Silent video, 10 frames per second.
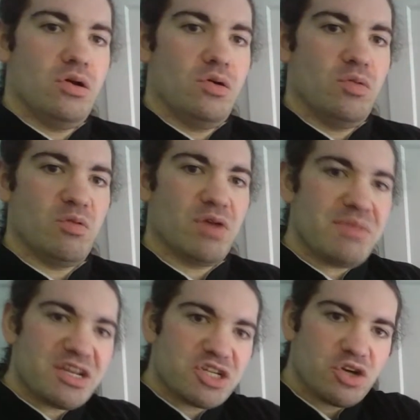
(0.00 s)
we want to
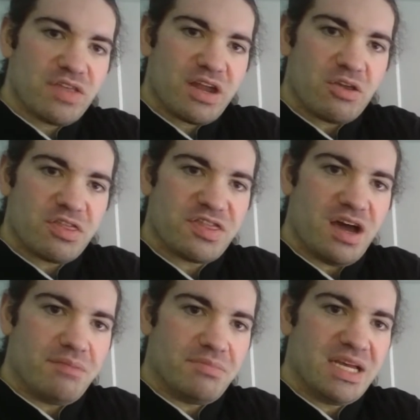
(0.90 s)
make sure that our
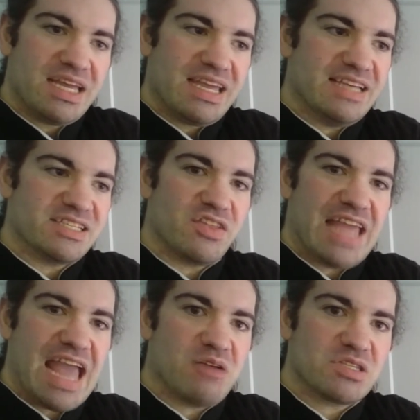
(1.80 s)
thumb is on the
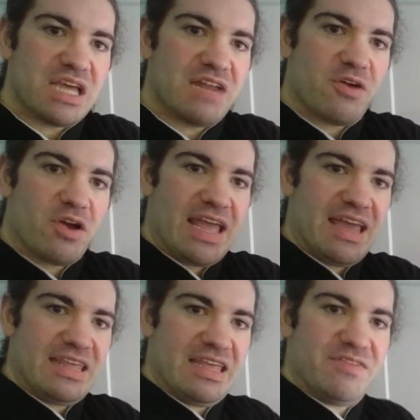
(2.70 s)
outside of our hand
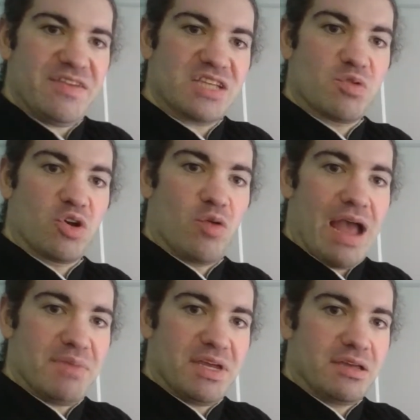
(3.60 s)
even as we're
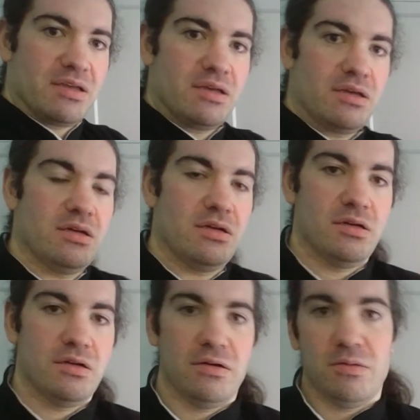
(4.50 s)
grabbing.
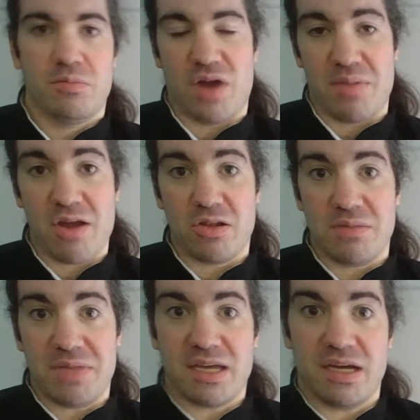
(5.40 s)
Primarily
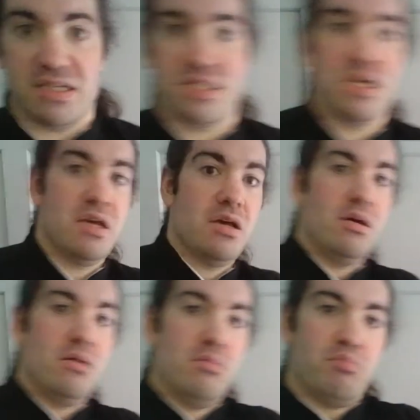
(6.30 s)
because
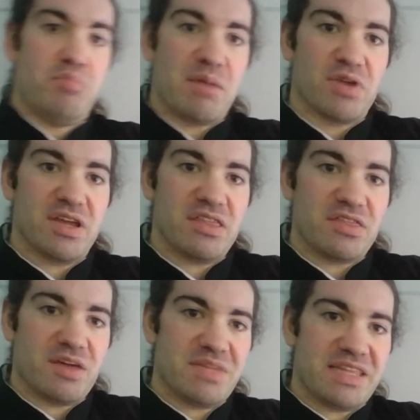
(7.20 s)
by bringing the
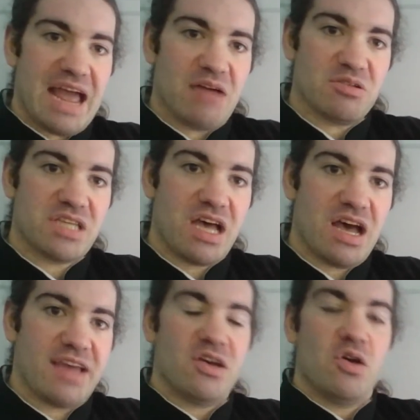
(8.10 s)
thumb to the
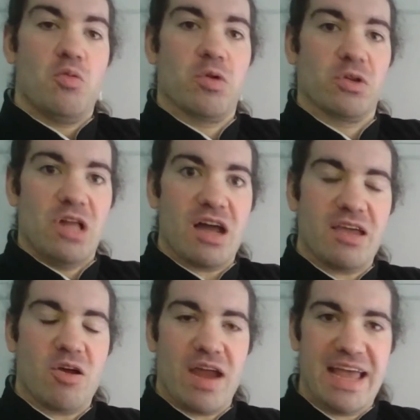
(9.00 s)
outside, we're locking
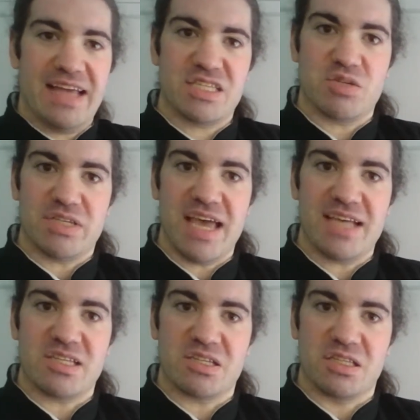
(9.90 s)
our hand, so it takes
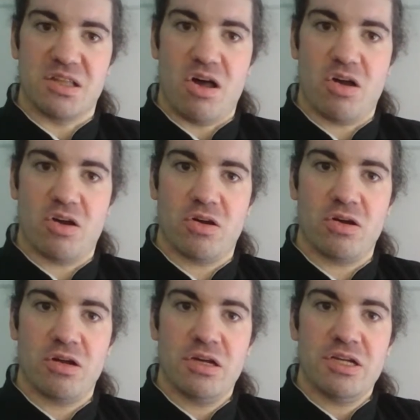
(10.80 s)
us longer
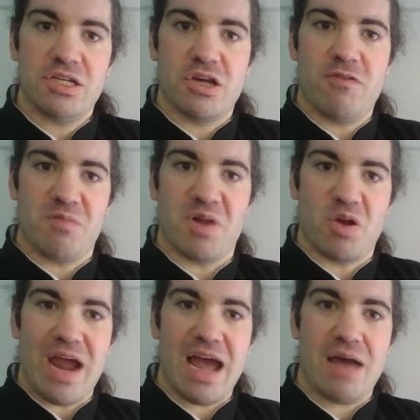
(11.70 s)
to go from a
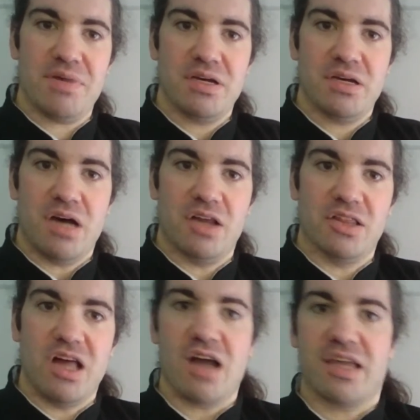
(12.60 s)
grab,
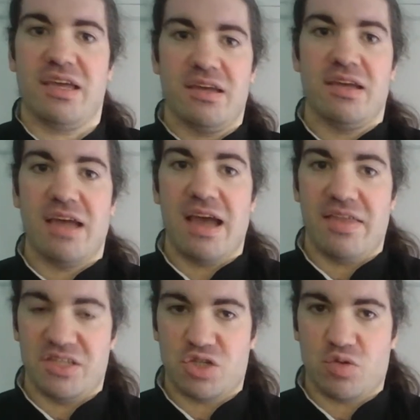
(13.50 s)
unlocking, and then
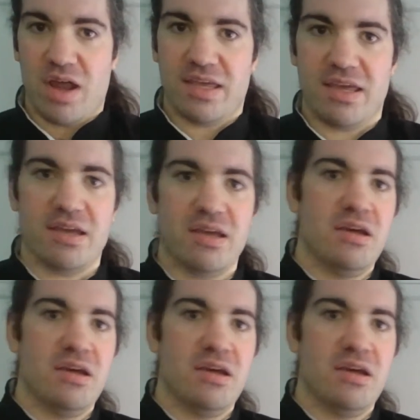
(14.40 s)
striking,